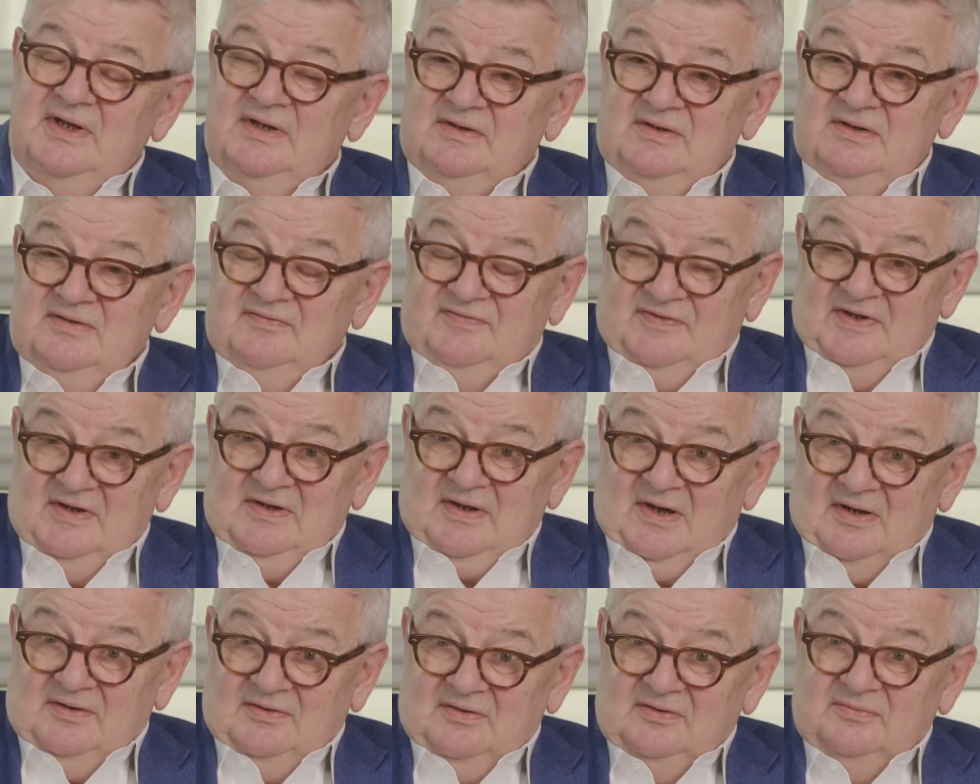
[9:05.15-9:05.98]
And if they
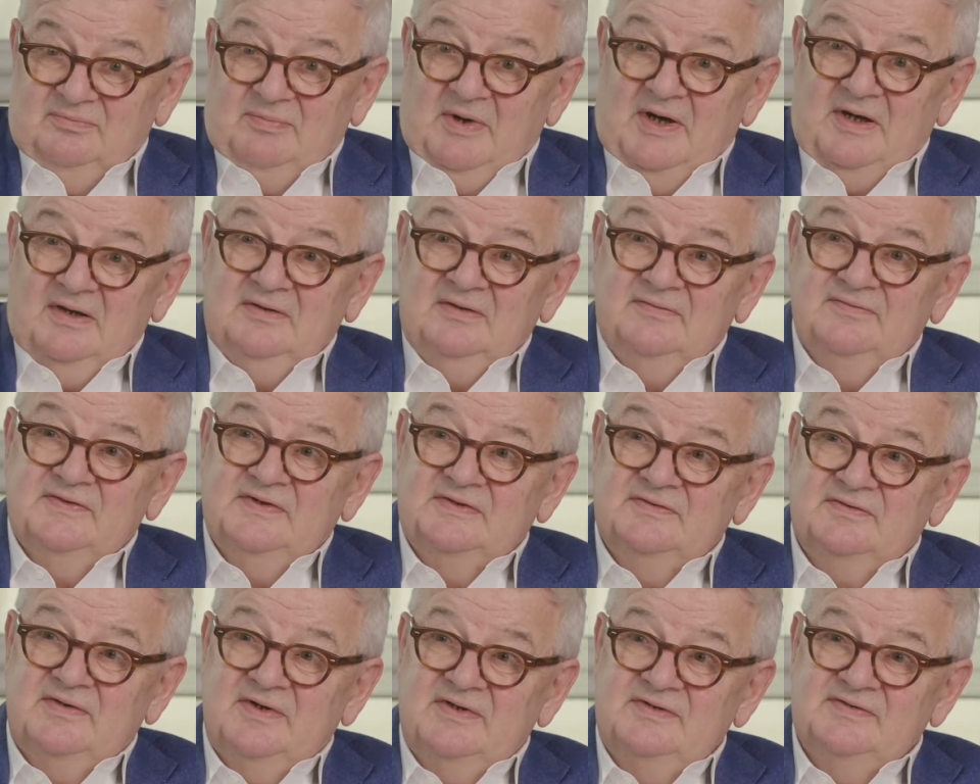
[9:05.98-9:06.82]
are not part of the
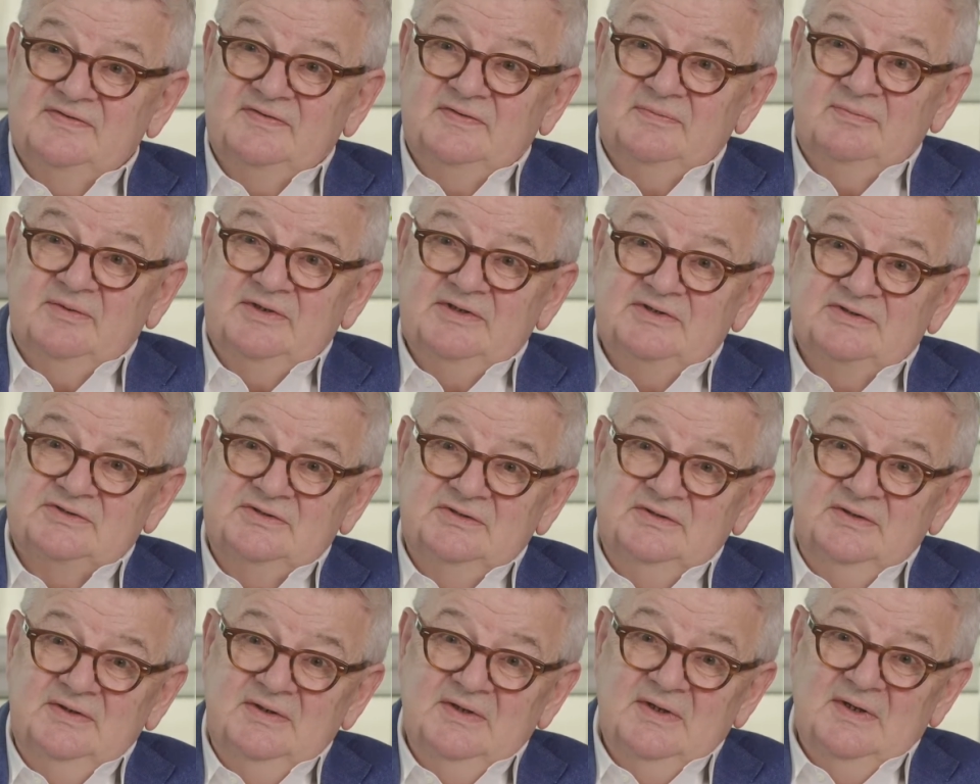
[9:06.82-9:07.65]

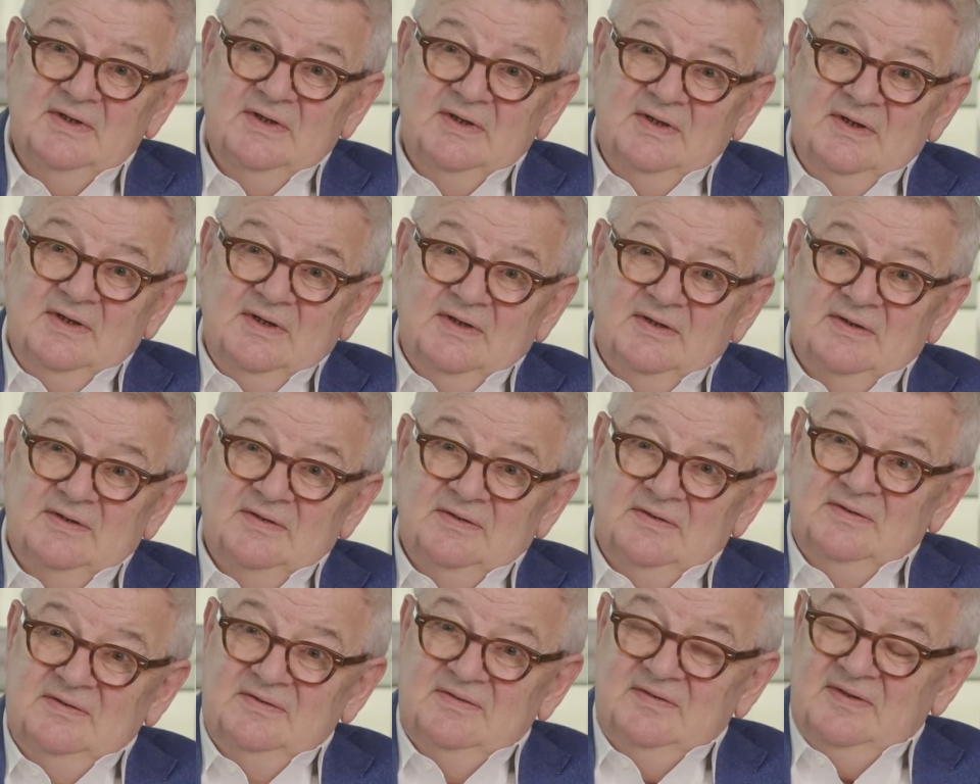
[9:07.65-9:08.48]
transformation,
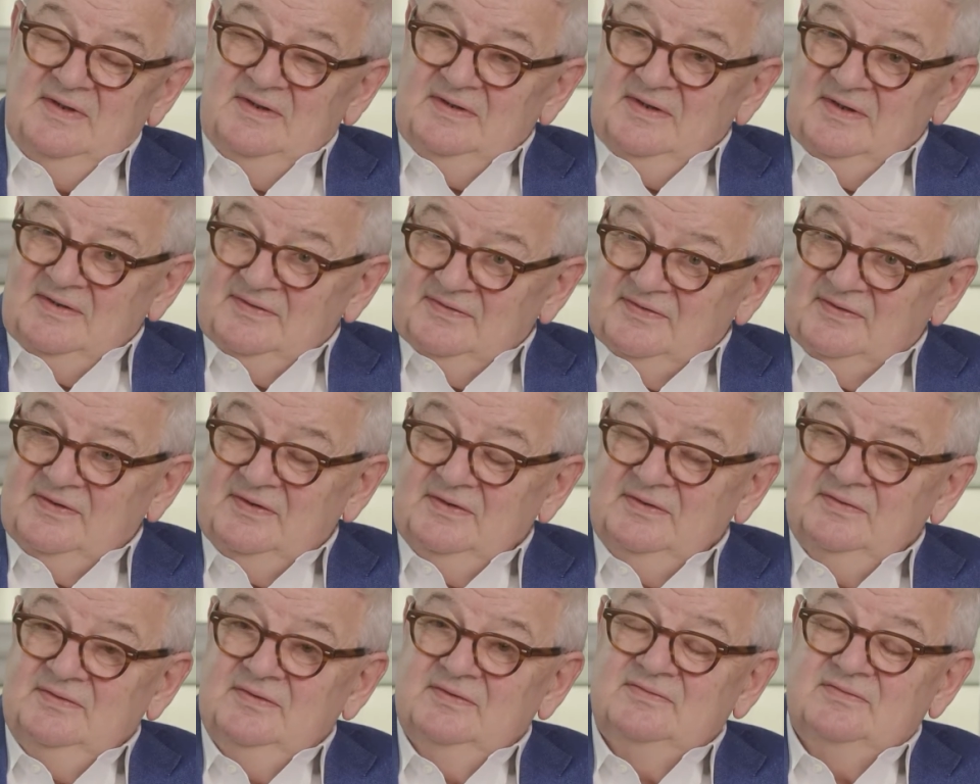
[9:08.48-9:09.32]
then I
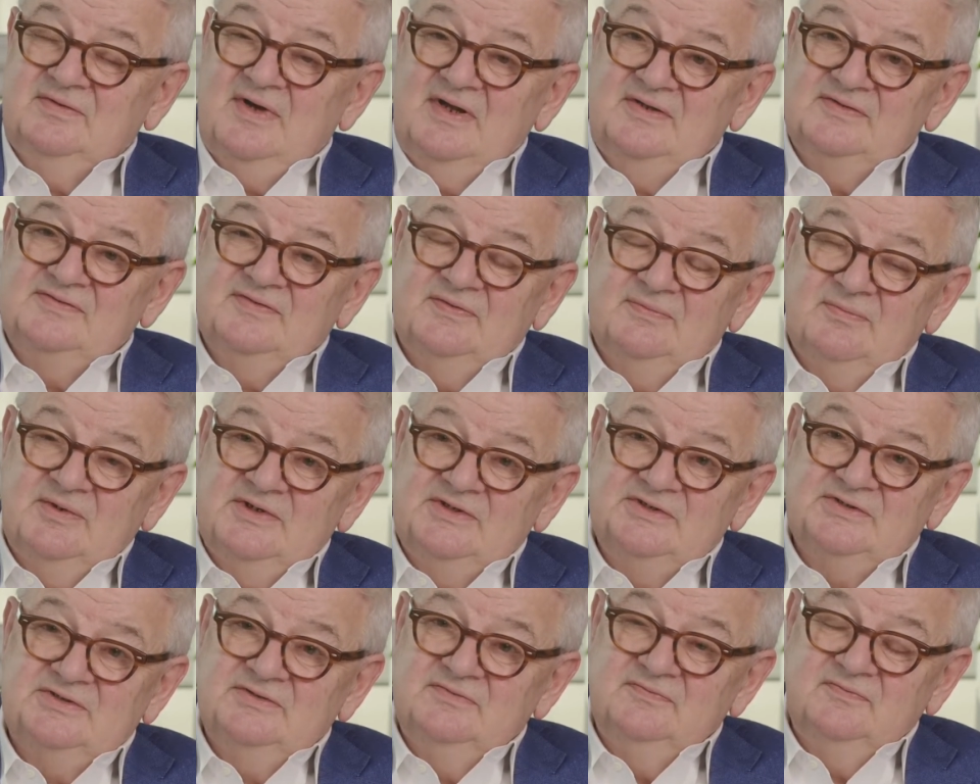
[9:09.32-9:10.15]
think the
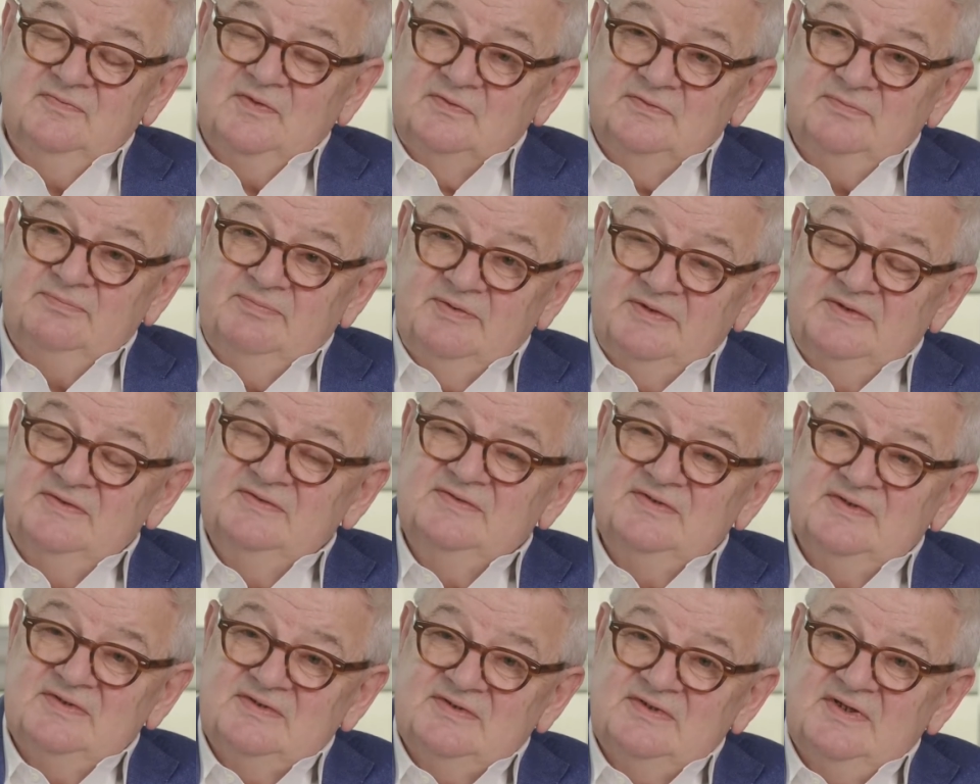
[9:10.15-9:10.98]
transformation won't be
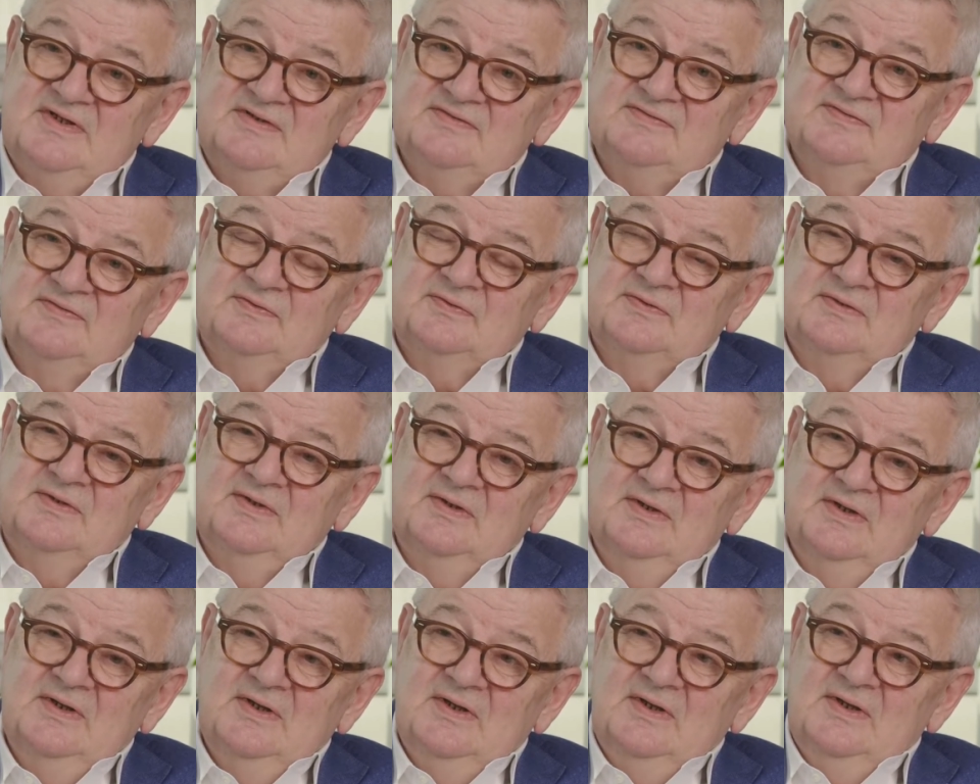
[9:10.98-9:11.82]
successful.
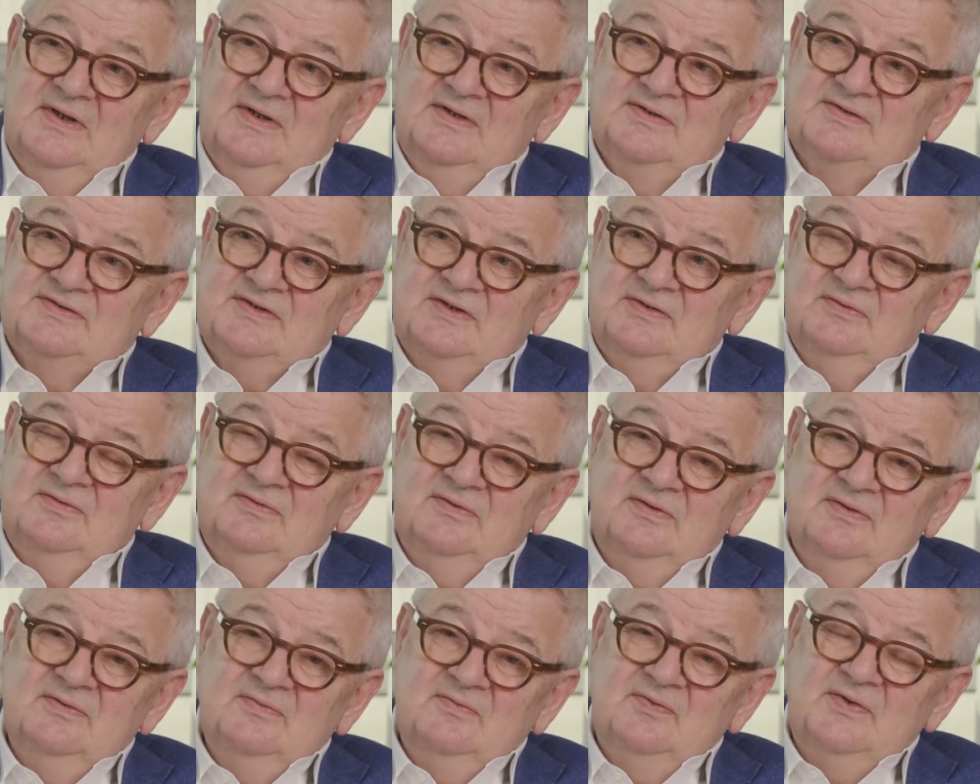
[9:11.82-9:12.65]

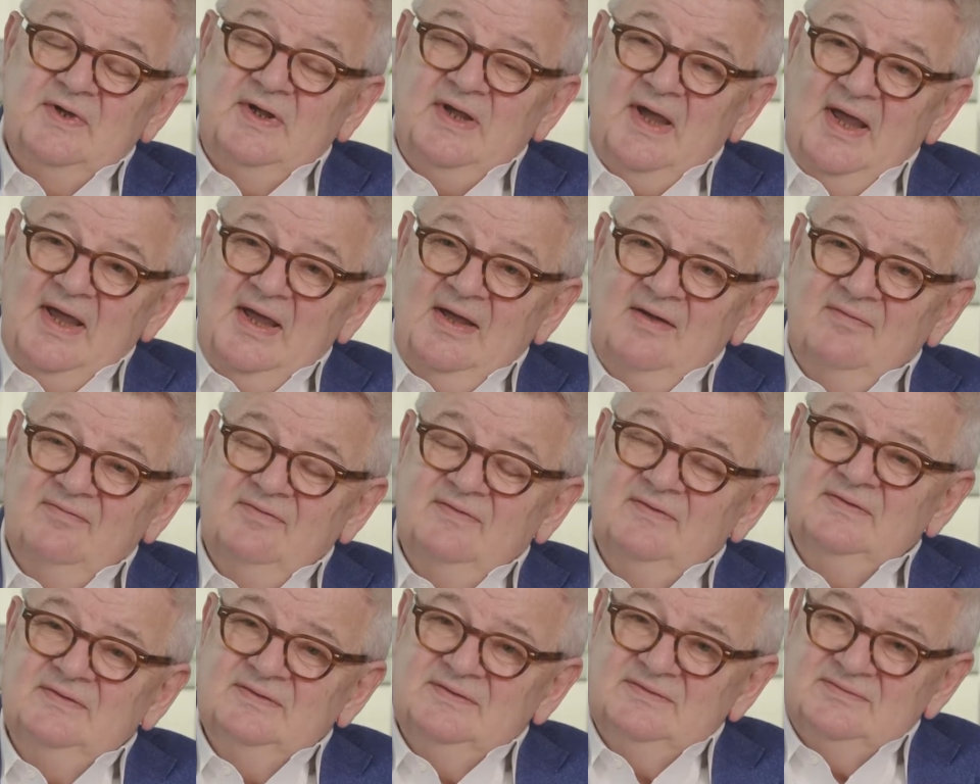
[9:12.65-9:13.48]
So we
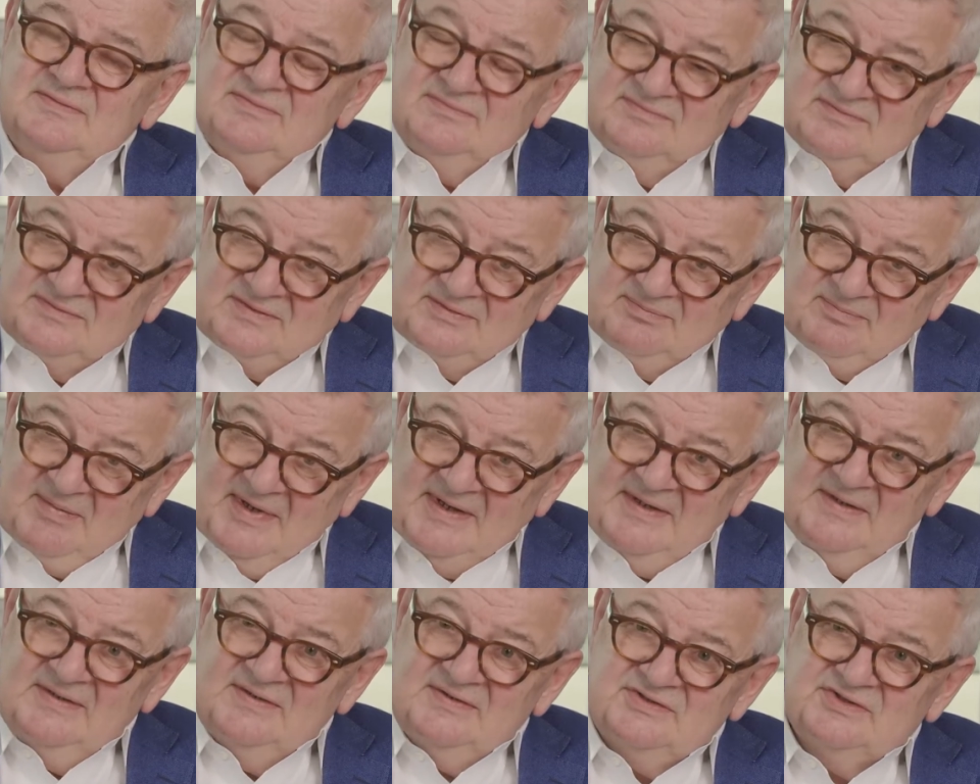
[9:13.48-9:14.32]
have
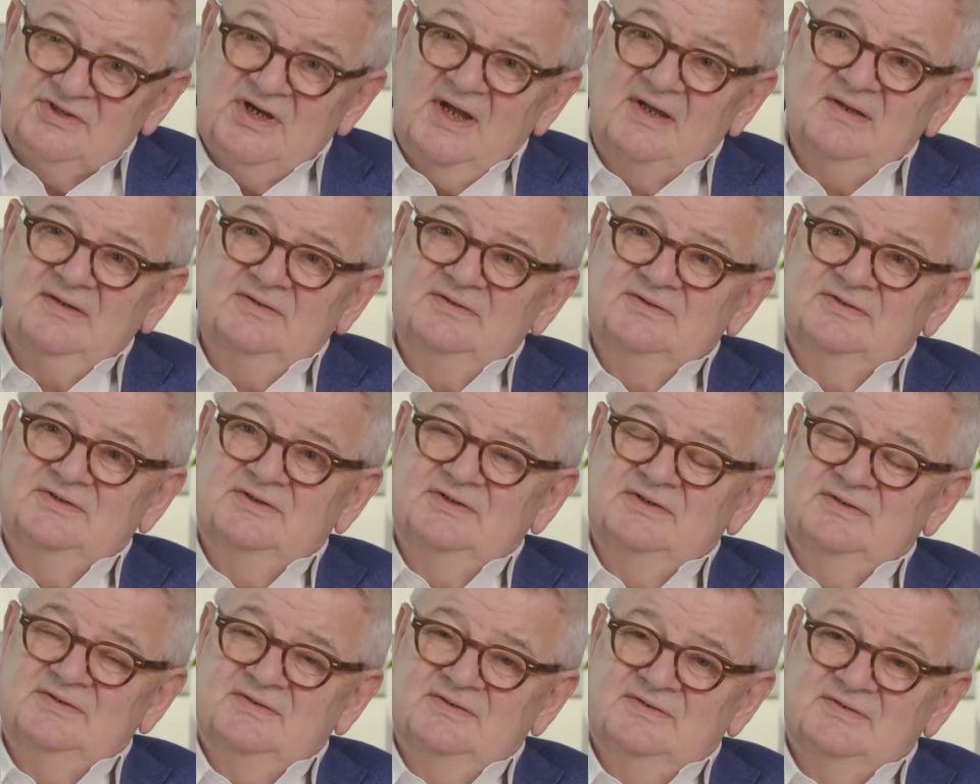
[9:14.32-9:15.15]
tremendous
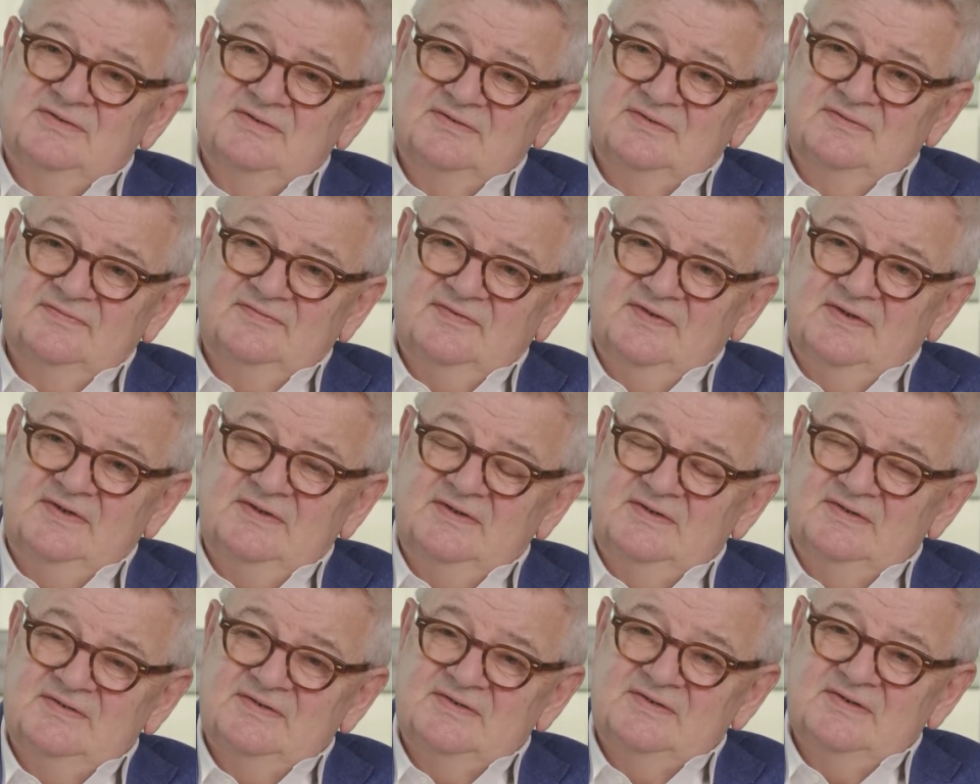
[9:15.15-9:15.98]
challenges to
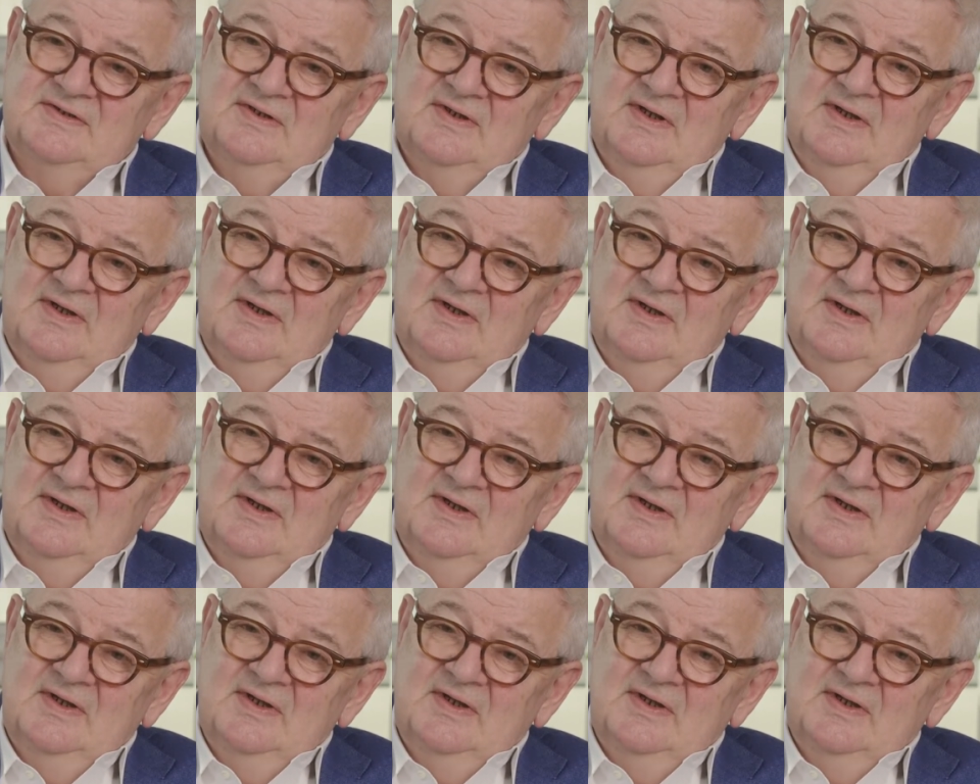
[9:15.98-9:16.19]
face.